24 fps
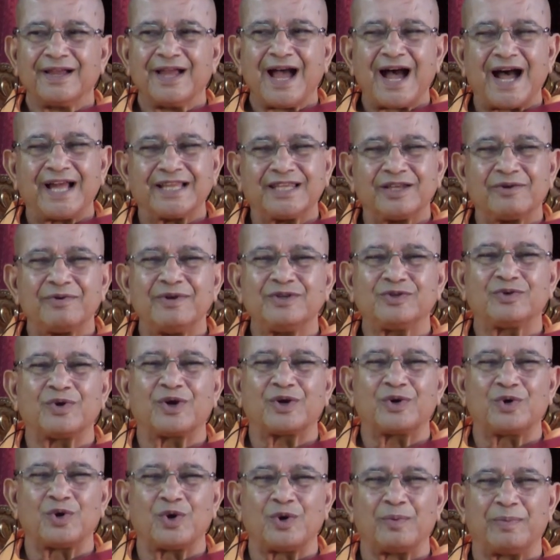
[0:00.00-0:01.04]
otherwise you are
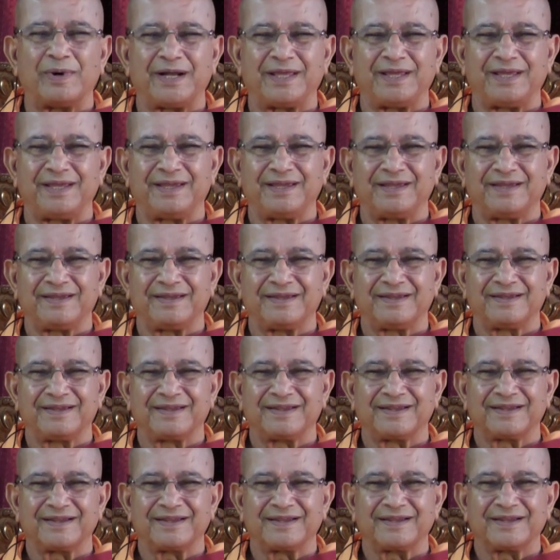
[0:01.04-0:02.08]
nobody.
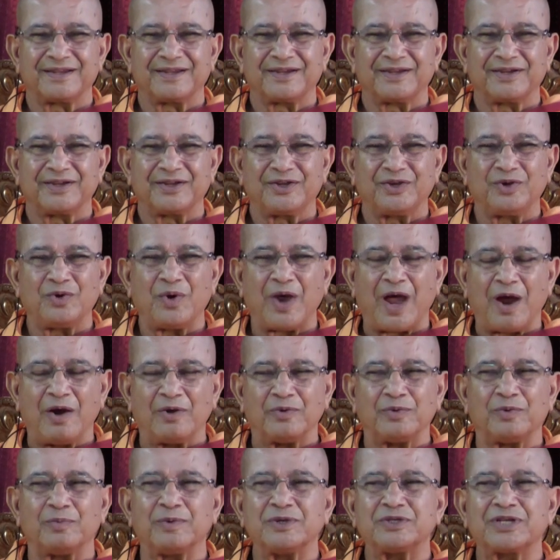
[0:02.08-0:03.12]
You
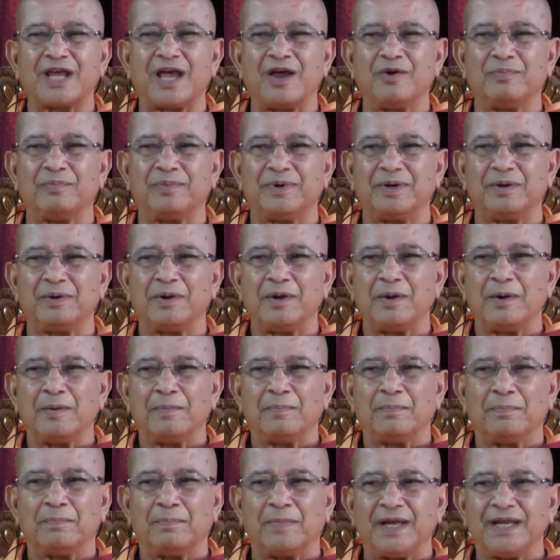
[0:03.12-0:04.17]
must have
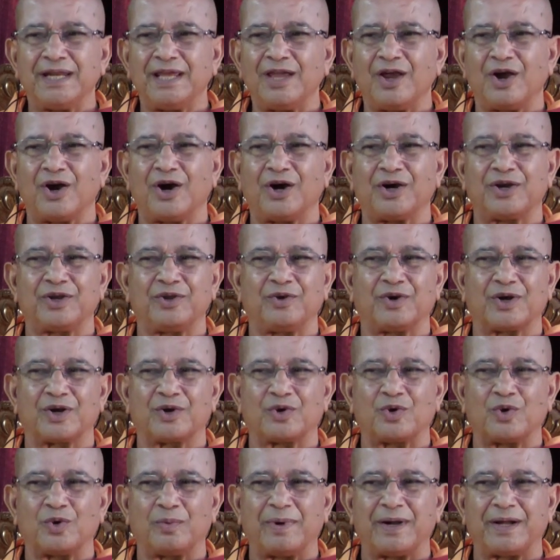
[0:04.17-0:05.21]
money or you are
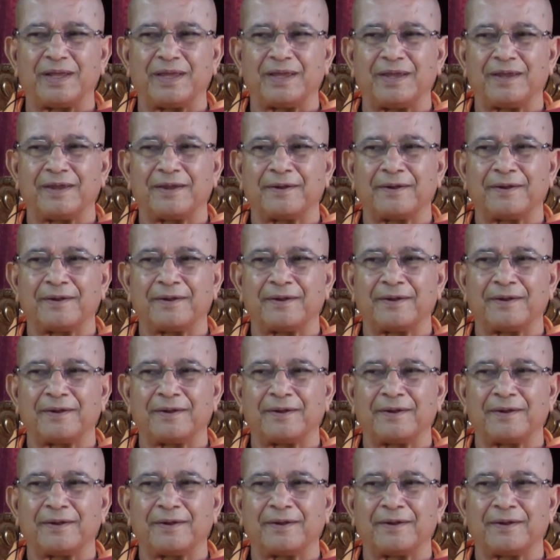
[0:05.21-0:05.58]
nobody.